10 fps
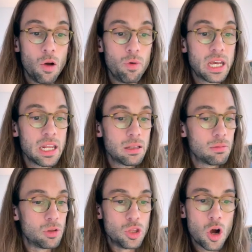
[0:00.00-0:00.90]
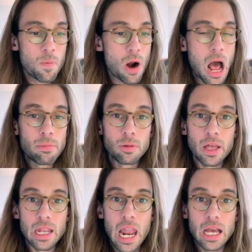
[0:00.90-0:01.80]
We can, no problem,
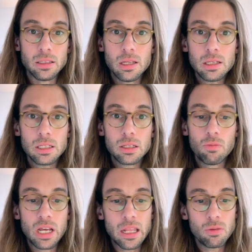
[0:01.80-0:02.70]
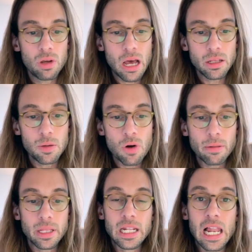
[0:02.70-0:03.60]
analyze this. We can, without any
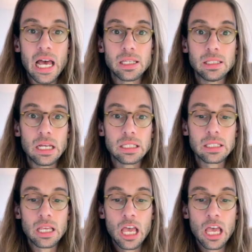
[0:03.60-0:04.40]
problem, analyze this.